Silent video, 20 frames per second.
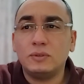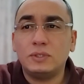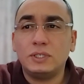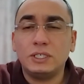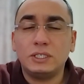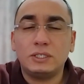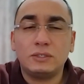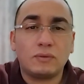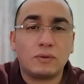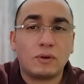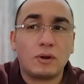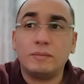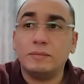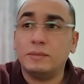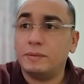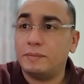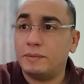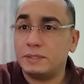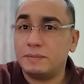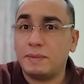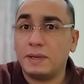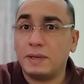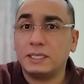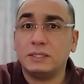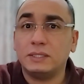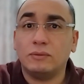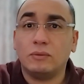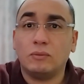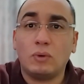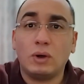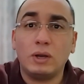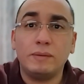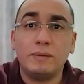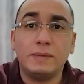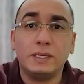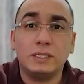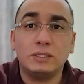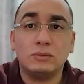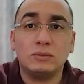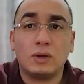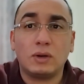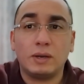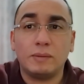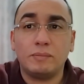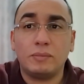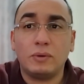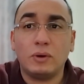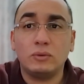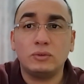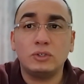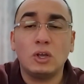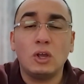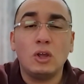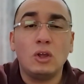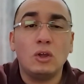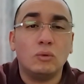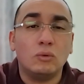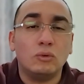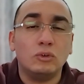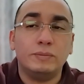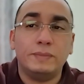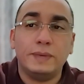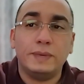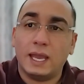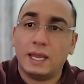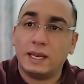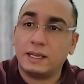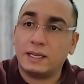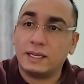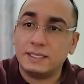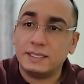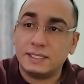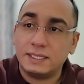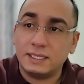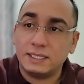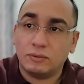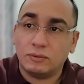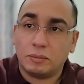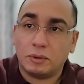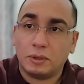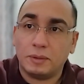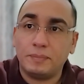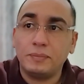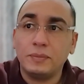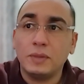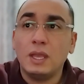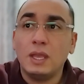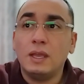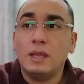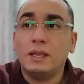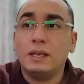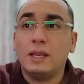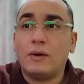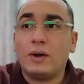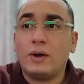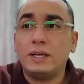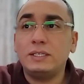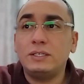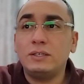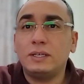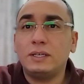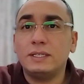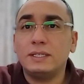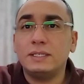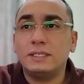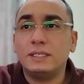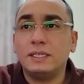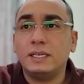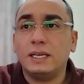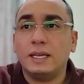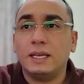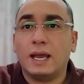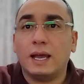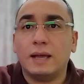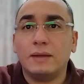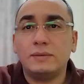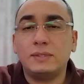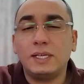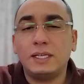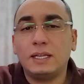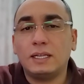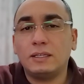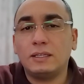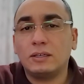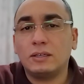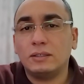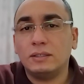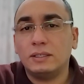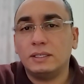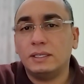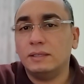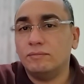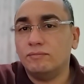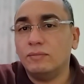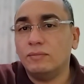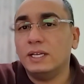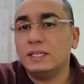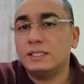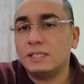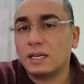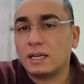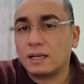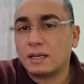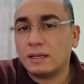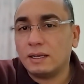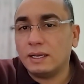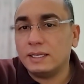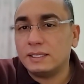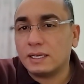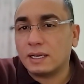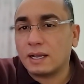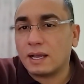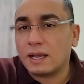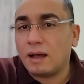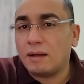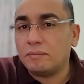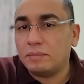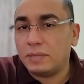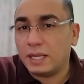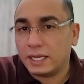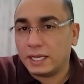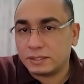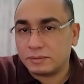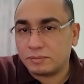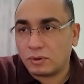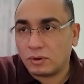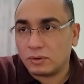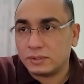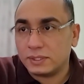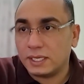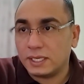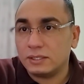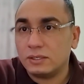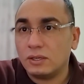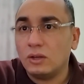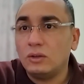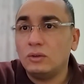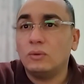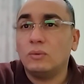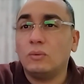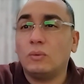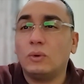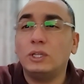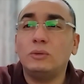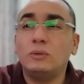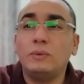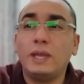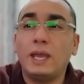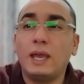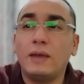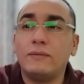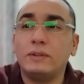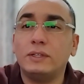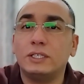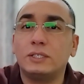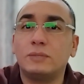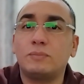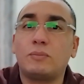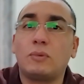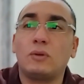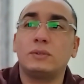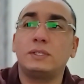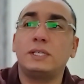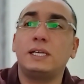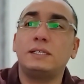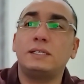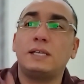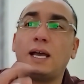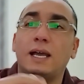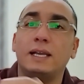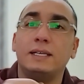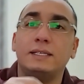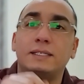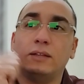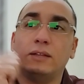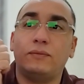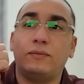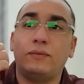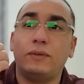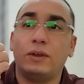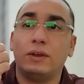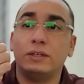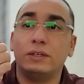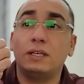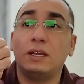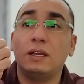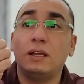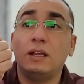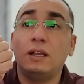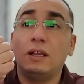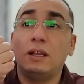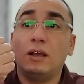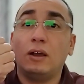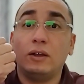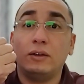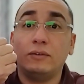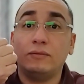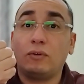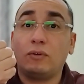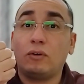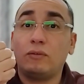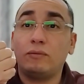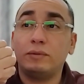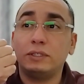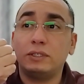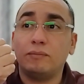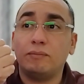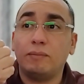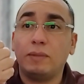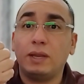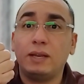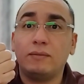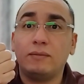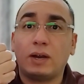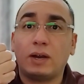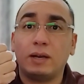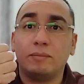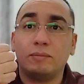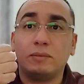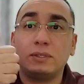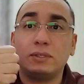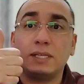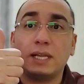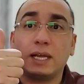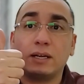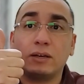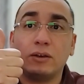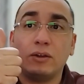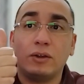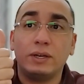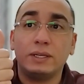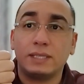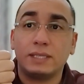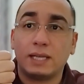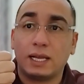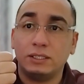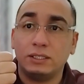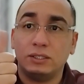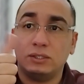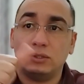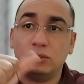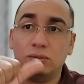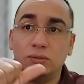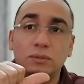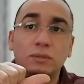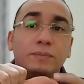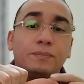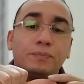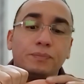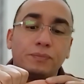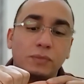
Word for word: to teach from the perspective of one method or an approach would be inconceivable. Now, as you can see here, I've said that it's a, it's a complex process. What do we have in this process? I said first, involvement of many variables like learner's attitude,